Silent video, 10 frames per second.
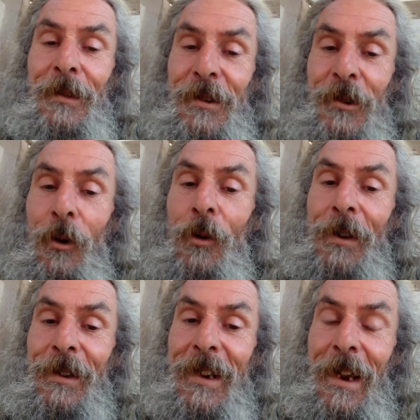The
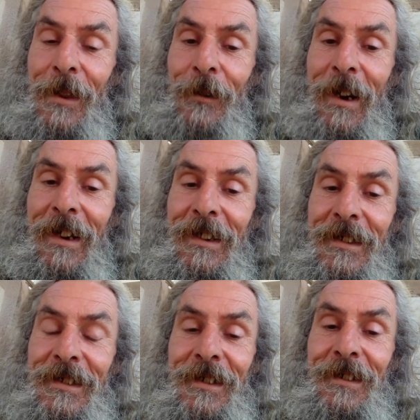door at the other
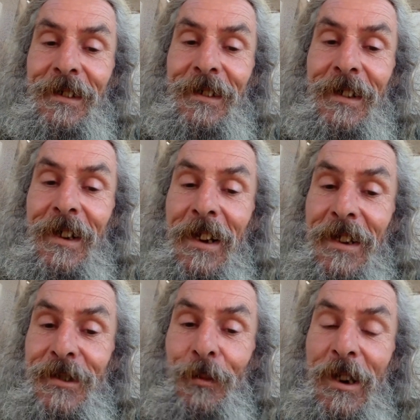end
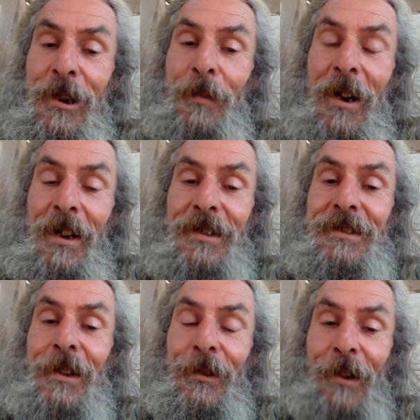is when you
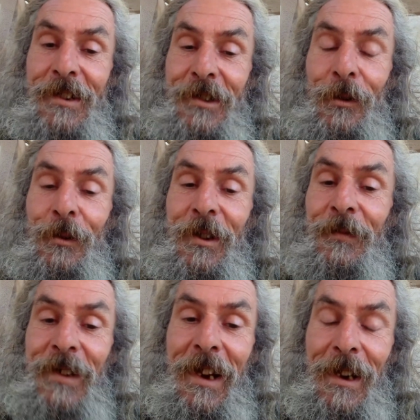pass the threshold
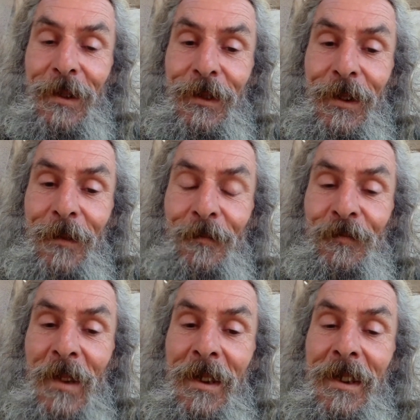of death.
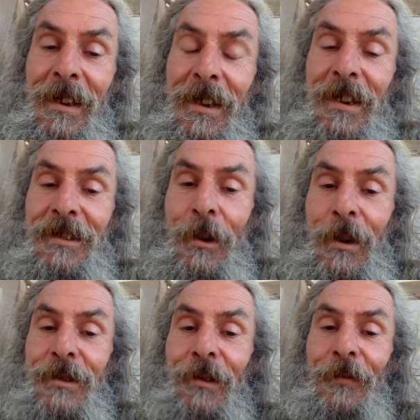So
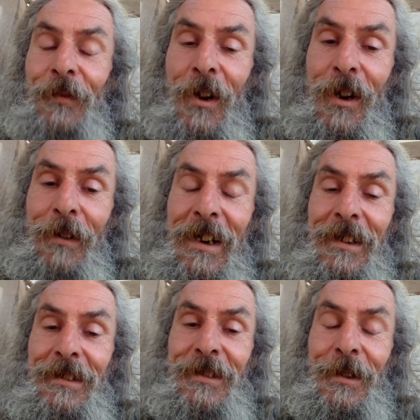it's
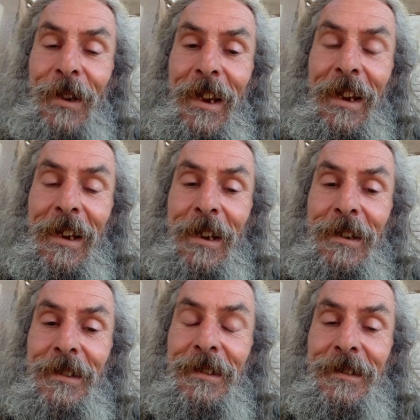referring to the
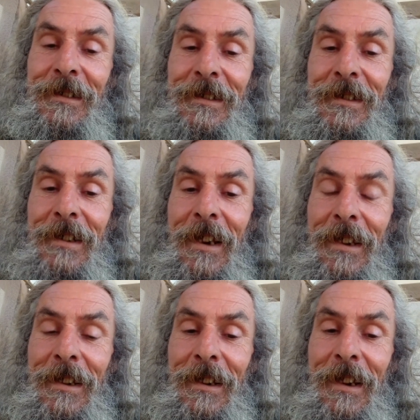
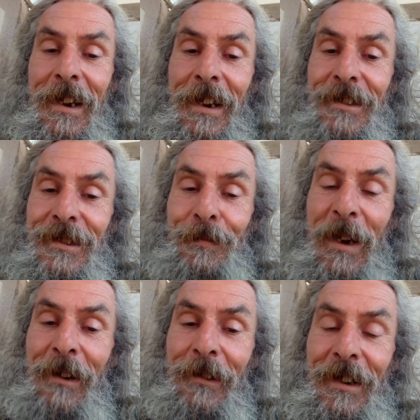
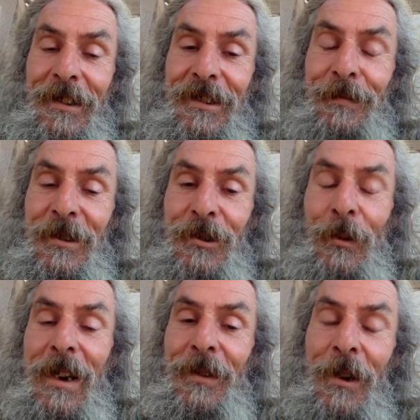experience
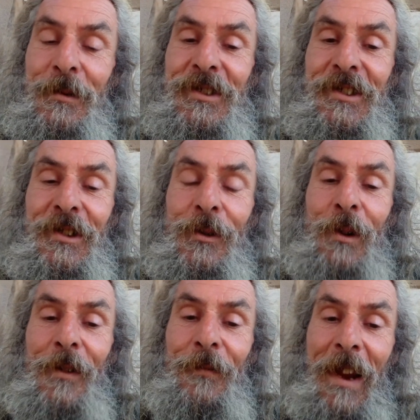between those
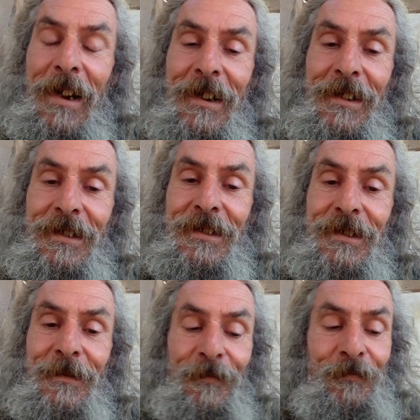two
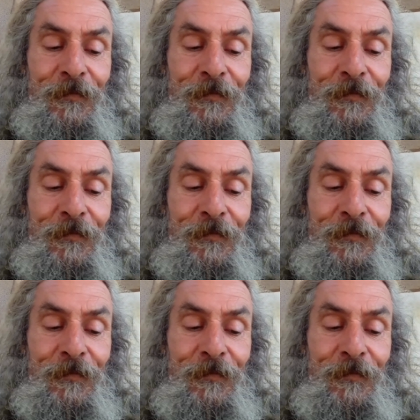events.